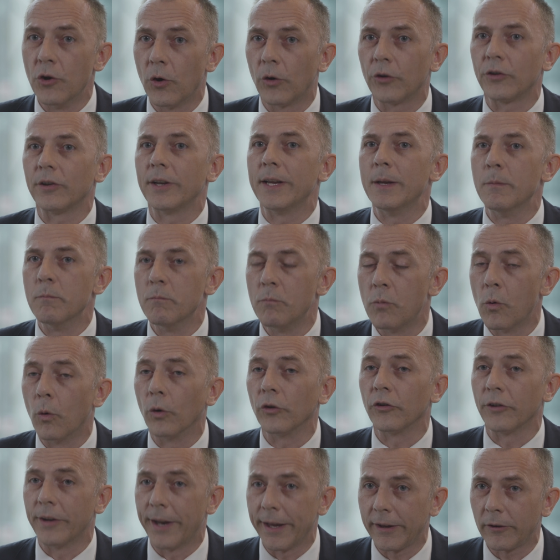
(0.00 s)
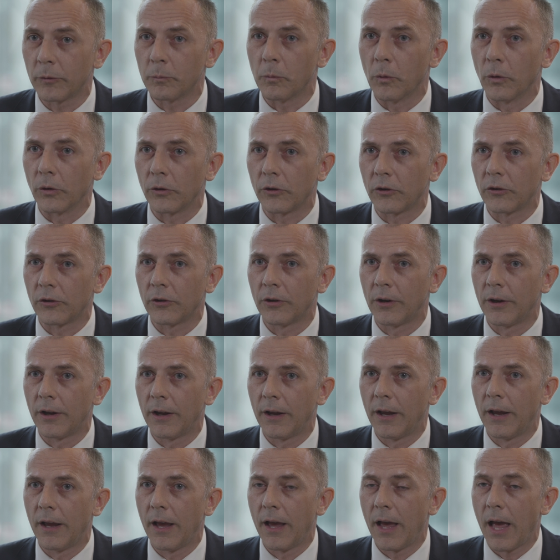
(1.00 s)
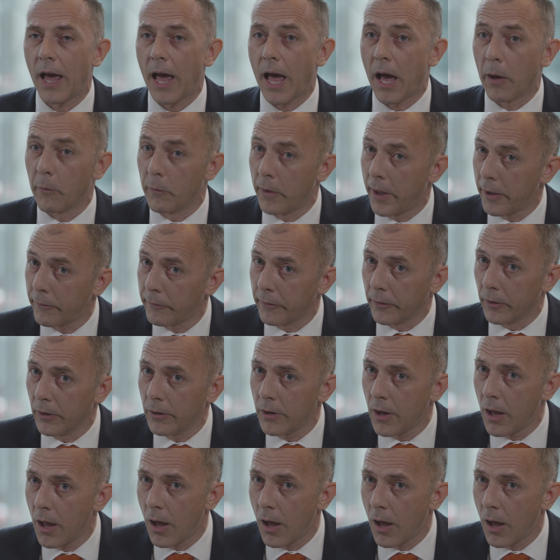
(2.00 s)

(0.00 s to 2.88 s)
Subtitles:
not imports and exports. However,